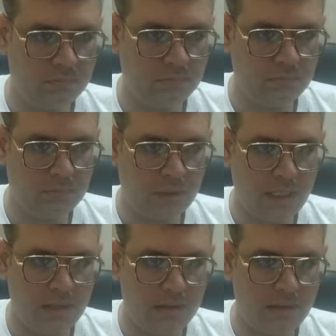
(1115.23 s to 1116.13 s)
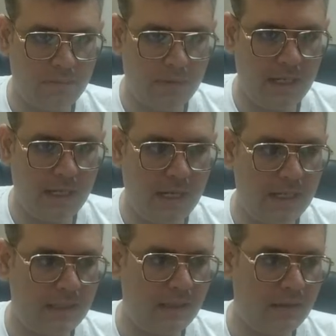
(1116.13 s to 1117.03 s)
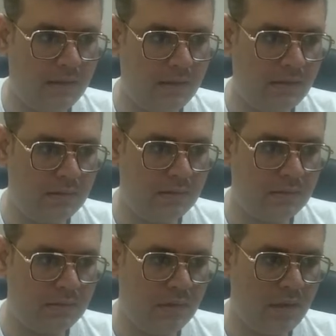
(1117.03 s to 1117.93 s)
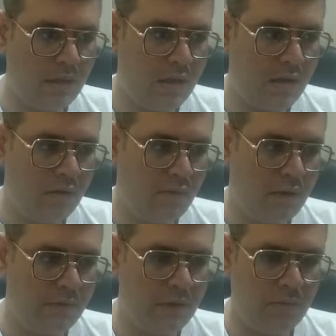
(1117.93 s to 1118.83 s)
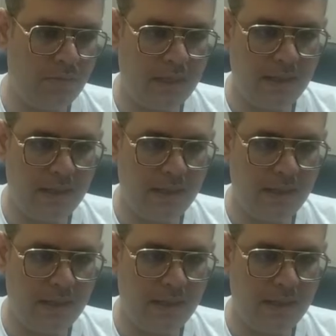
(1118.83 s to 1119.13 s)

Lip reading: Yes, if play like this, what will you play?